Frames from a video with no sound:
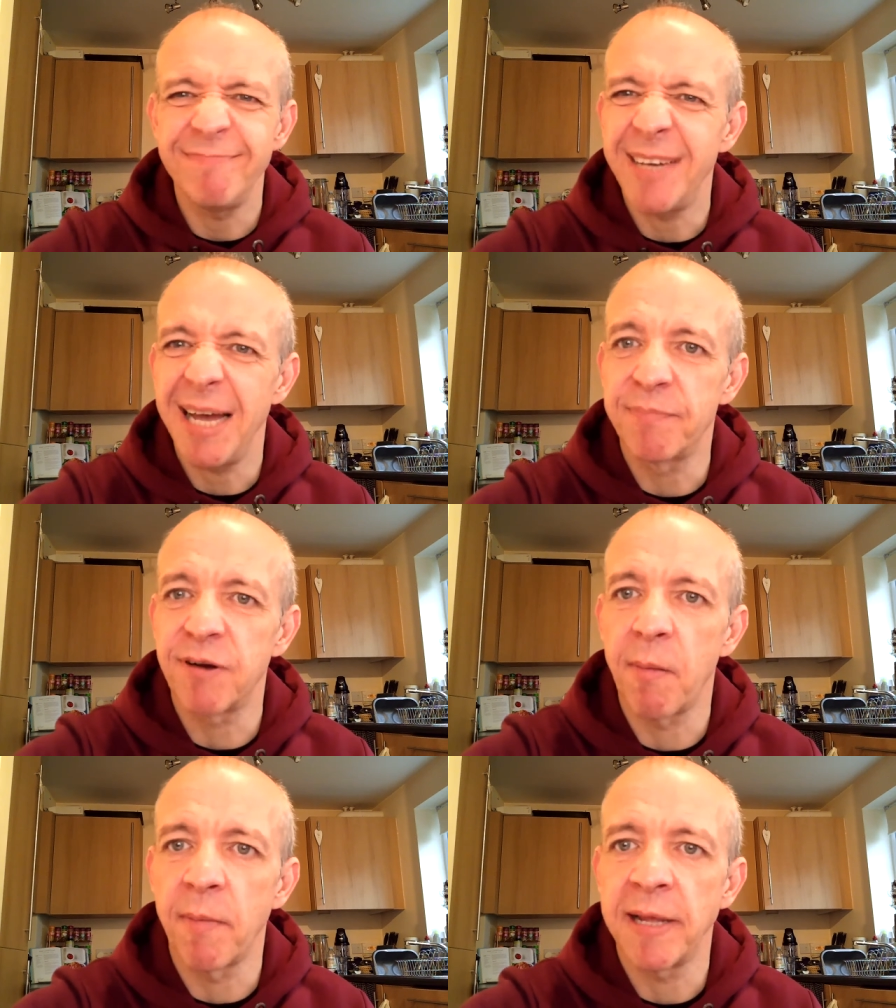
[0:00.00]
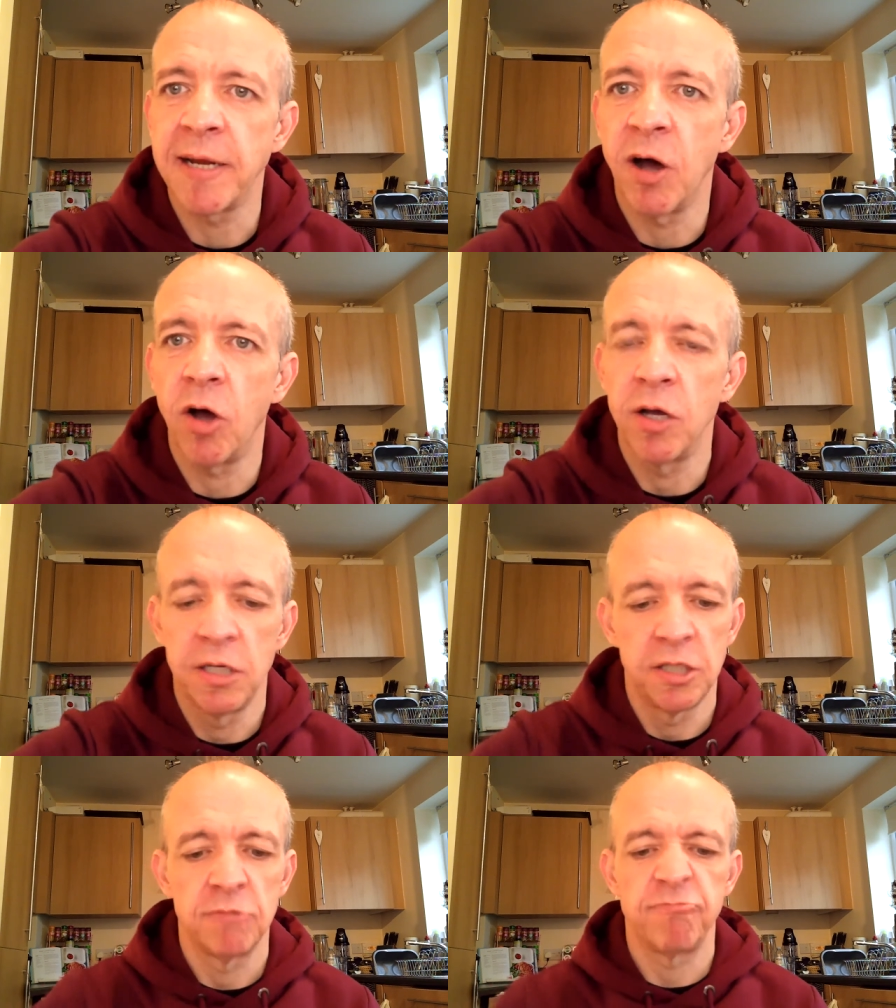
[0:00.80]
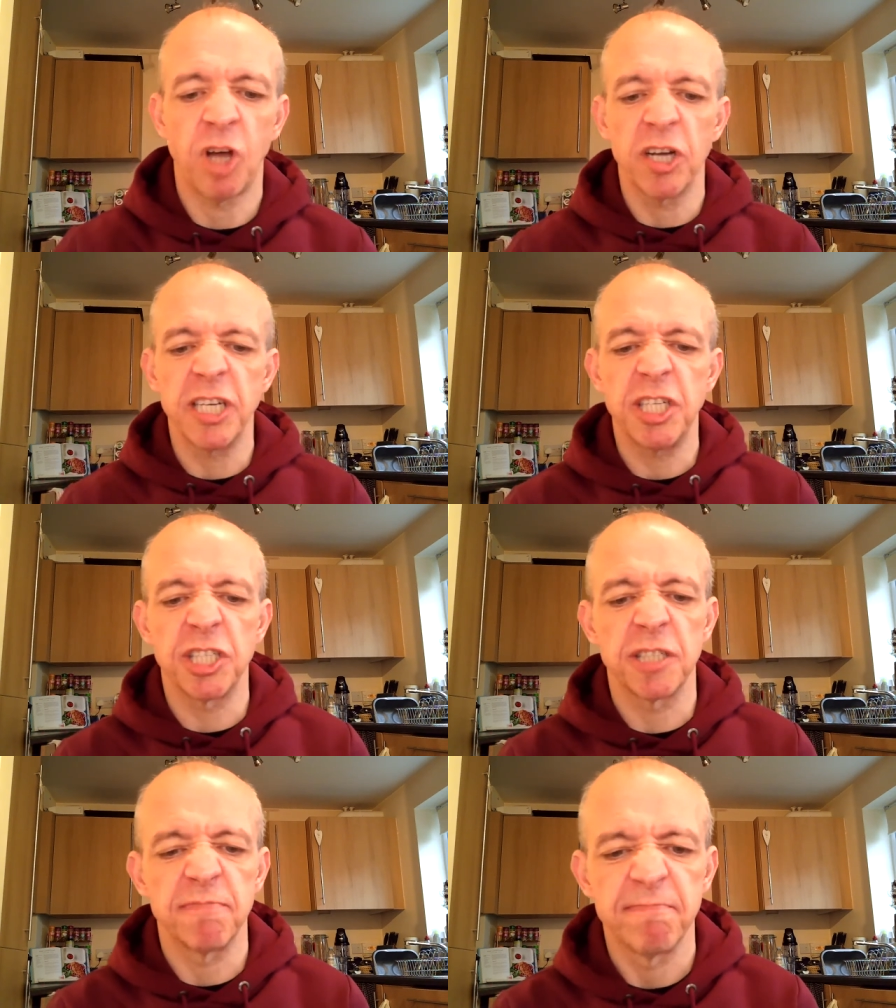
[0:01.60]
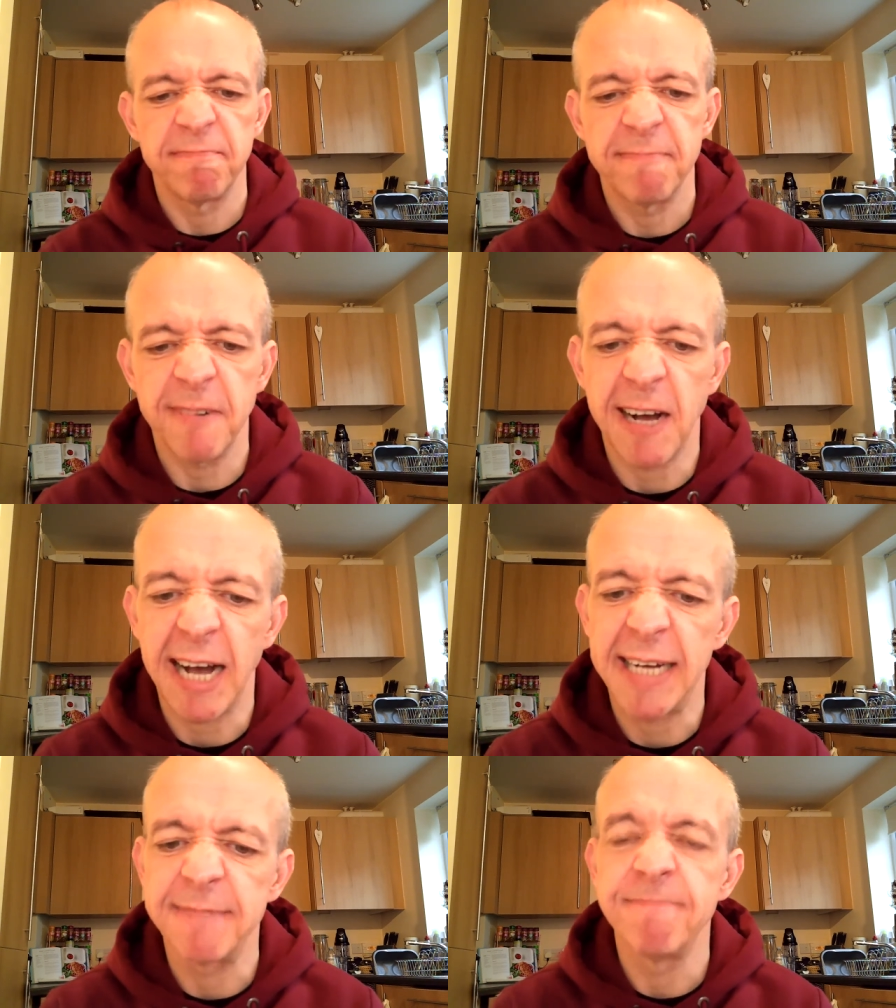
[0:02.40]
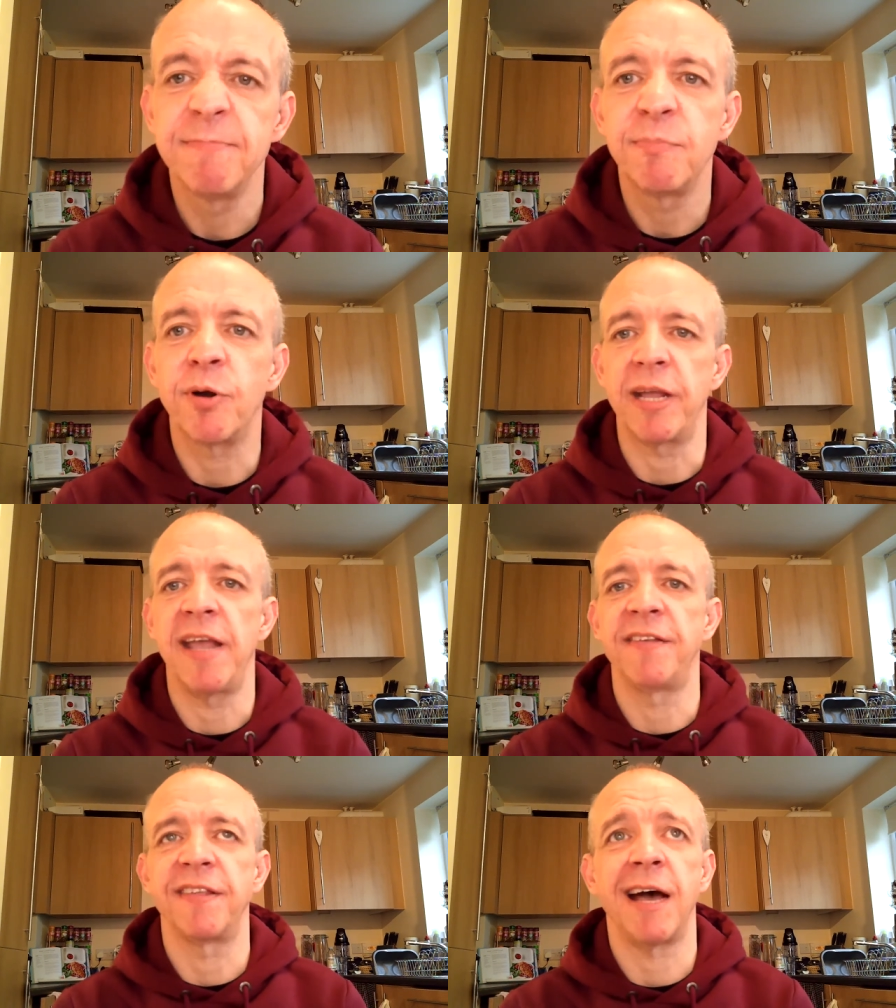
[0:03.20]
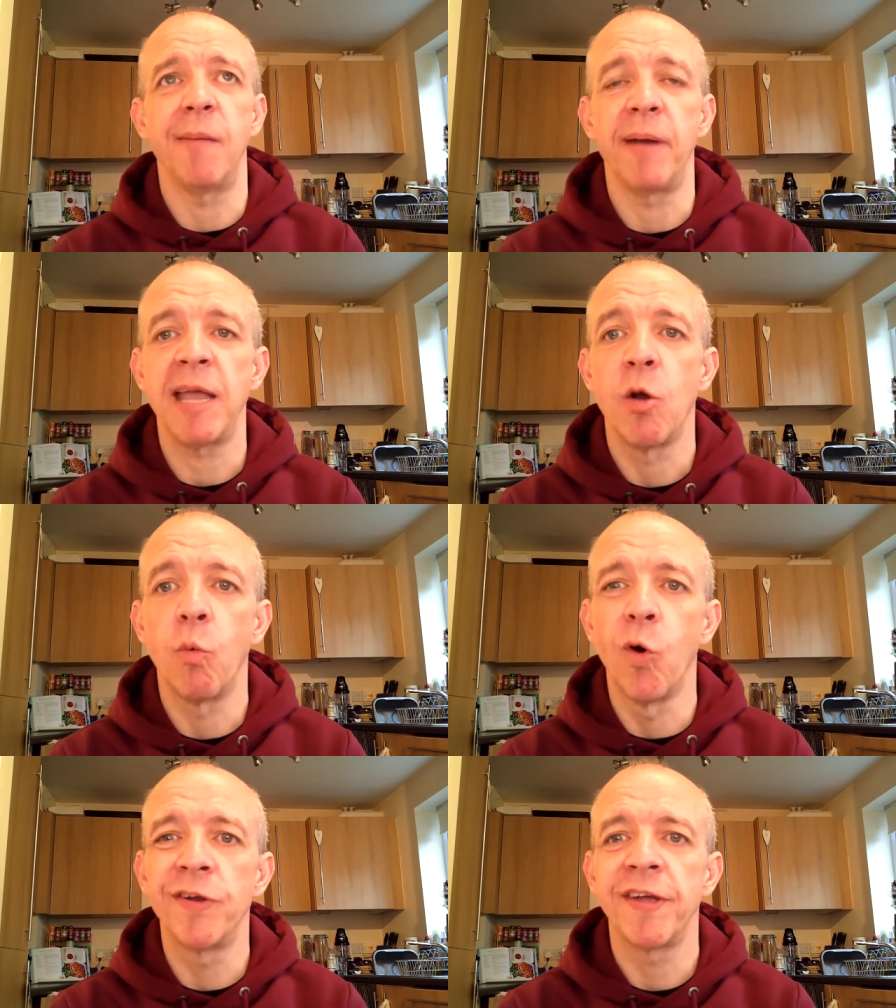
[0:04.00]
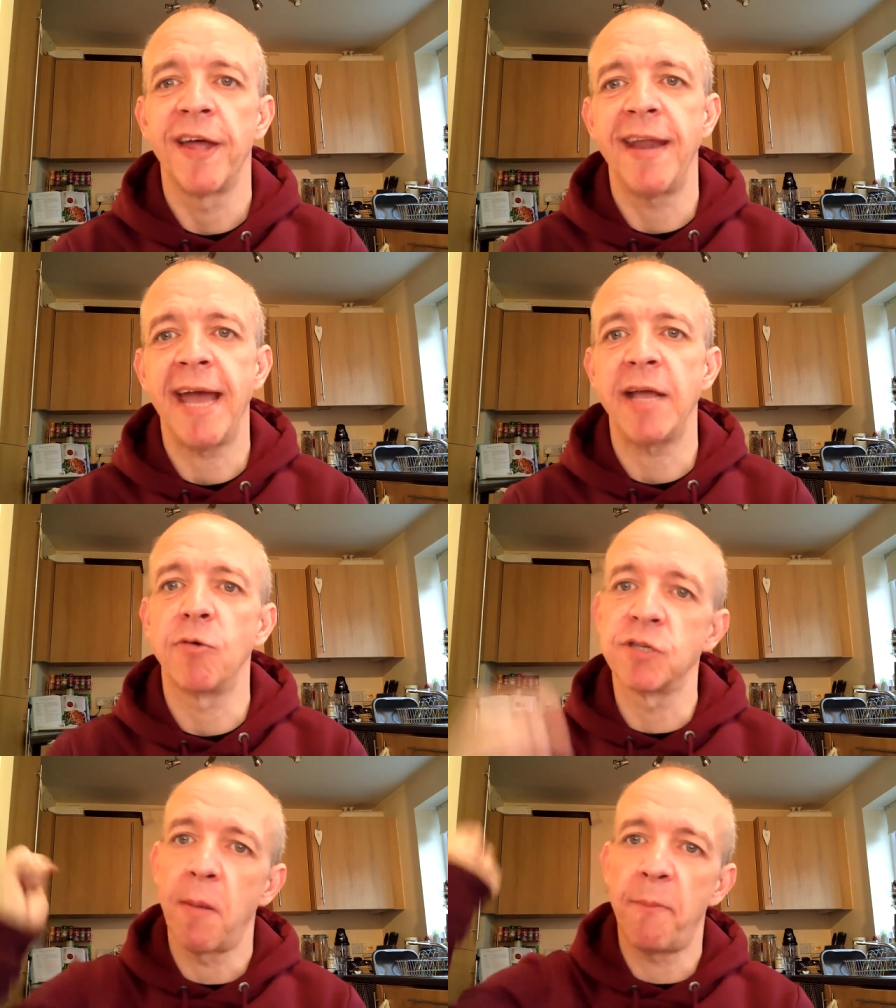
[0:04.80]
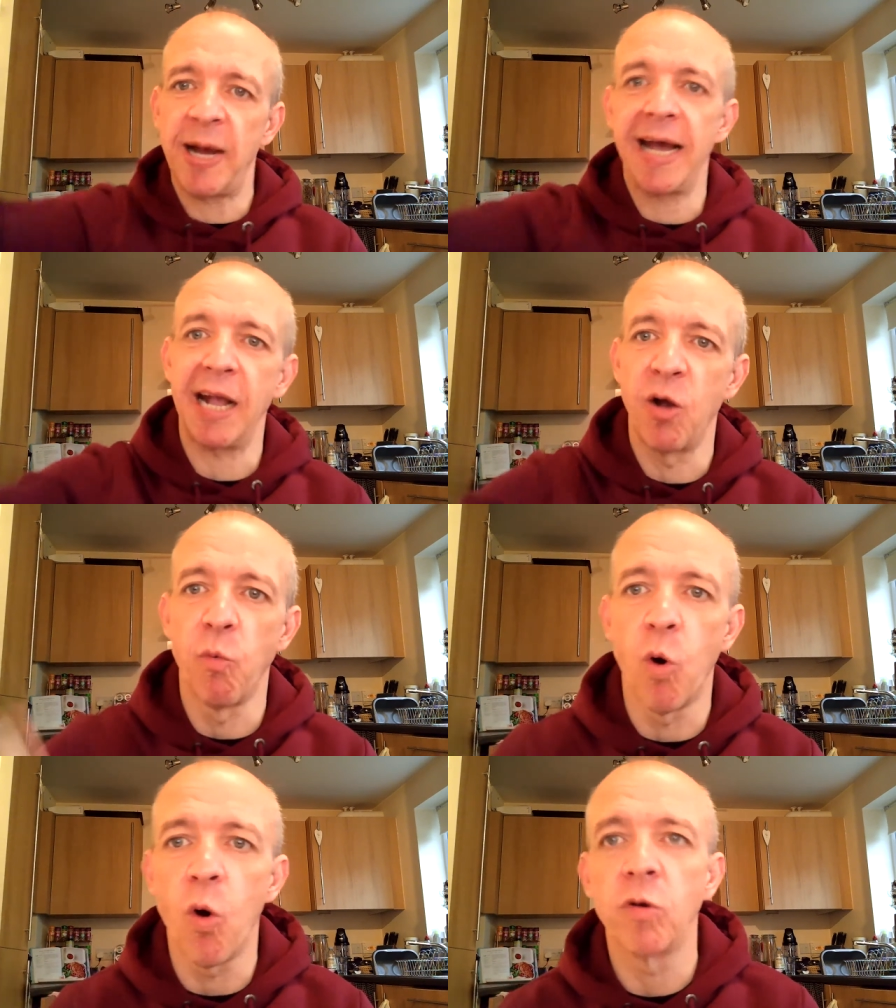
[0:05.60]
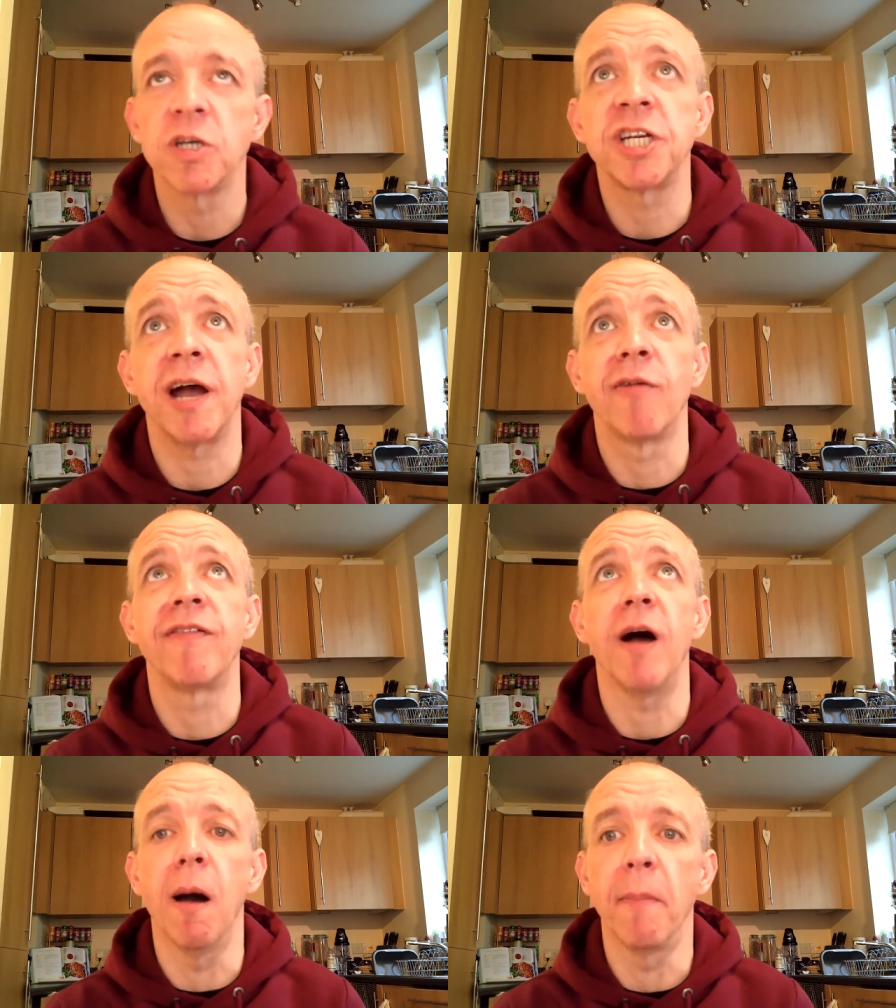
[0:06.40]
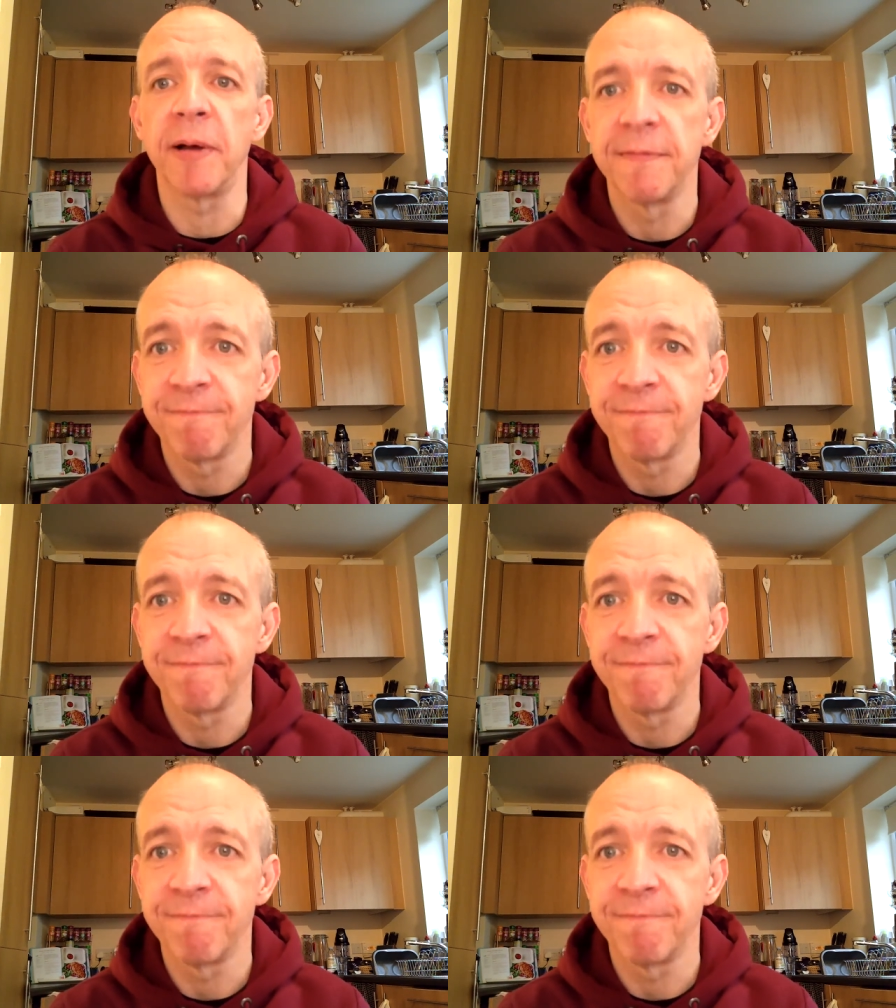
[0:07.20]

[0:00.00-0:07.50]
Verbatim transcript: Nah, probably not. Dyche, well, pretty easy that'd be. Wood, nails, bang, wall, shelf, up.